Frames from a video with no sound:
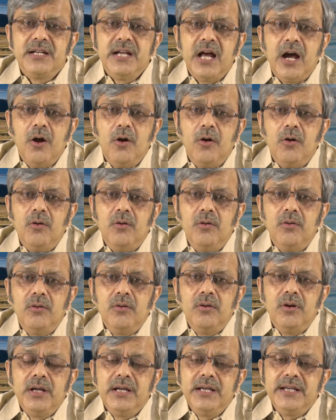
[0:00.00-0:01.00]
Now,
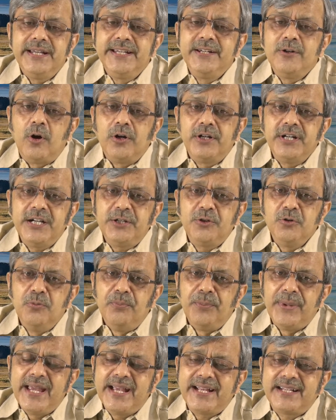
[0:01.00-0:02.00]
in order
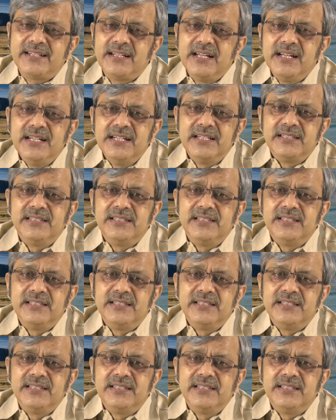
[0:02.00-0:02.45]
to make